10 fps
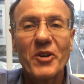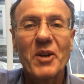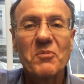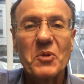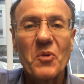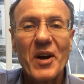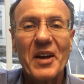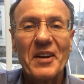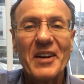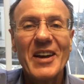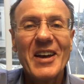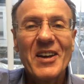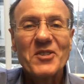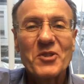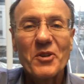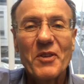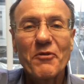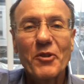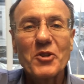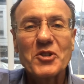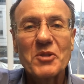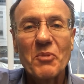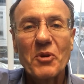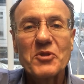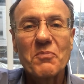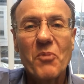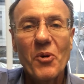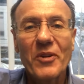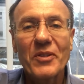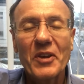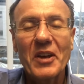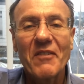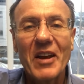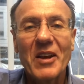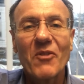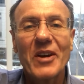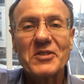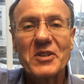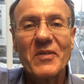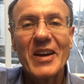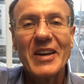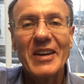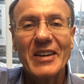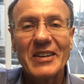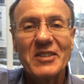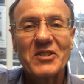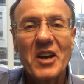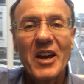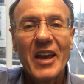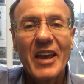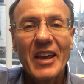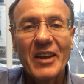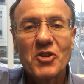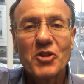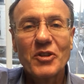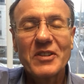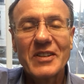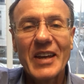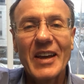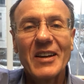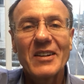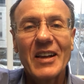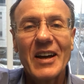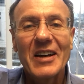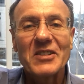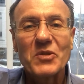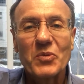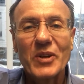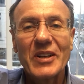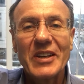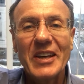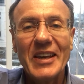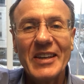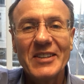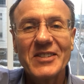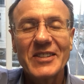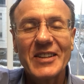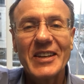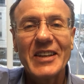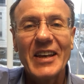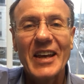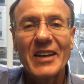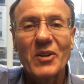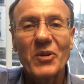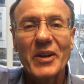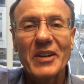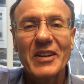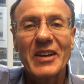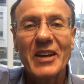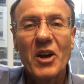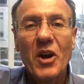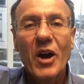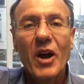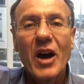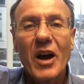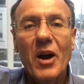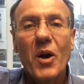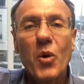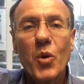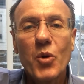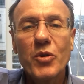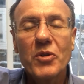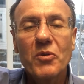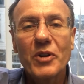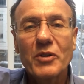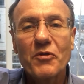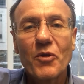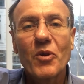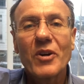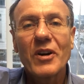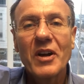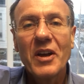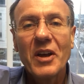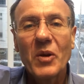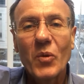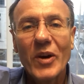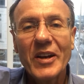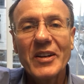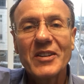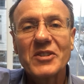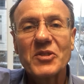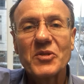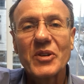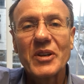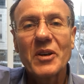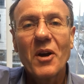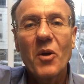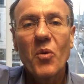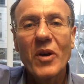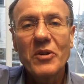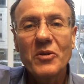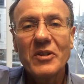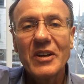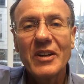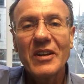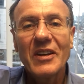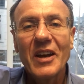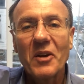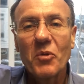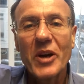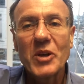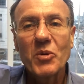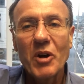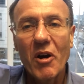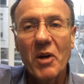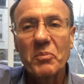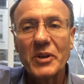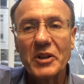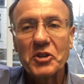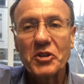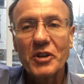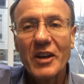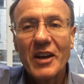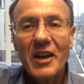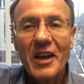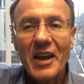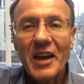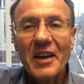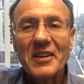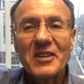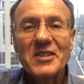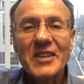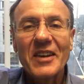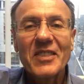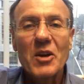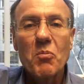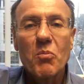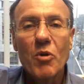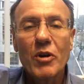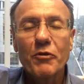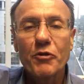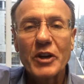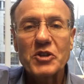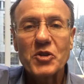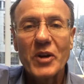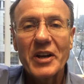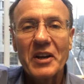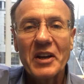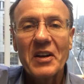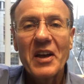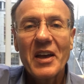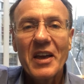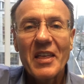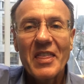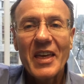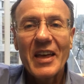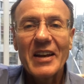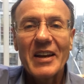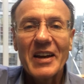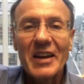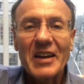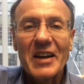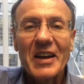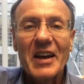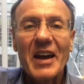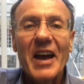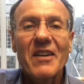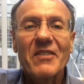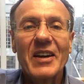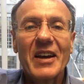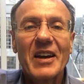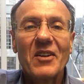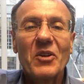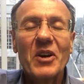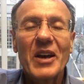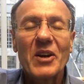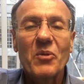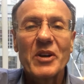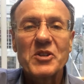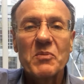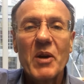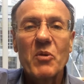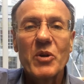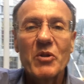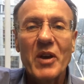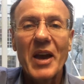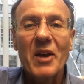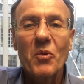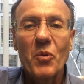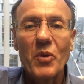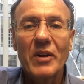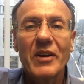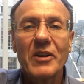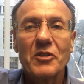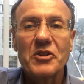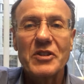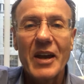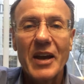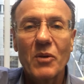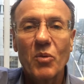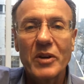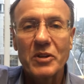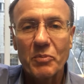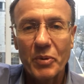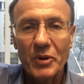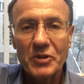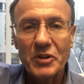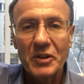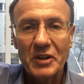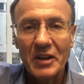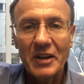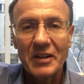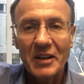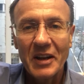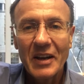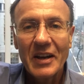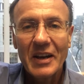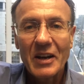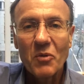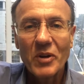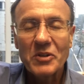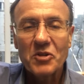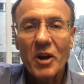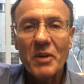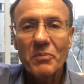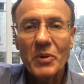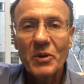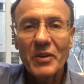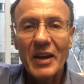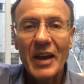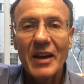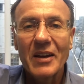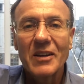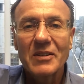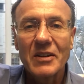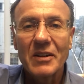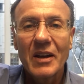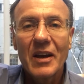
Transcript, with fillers: number one. So the first and most important thing of any resume is it should tell us really easily and quickly uh, who you worked for, in what industry, what you did, and what you accomplished. And it's nothing more frustrating than uh, having uh, looking at a resume where you can't really understand what the person did, uh, what job you know they held, uh,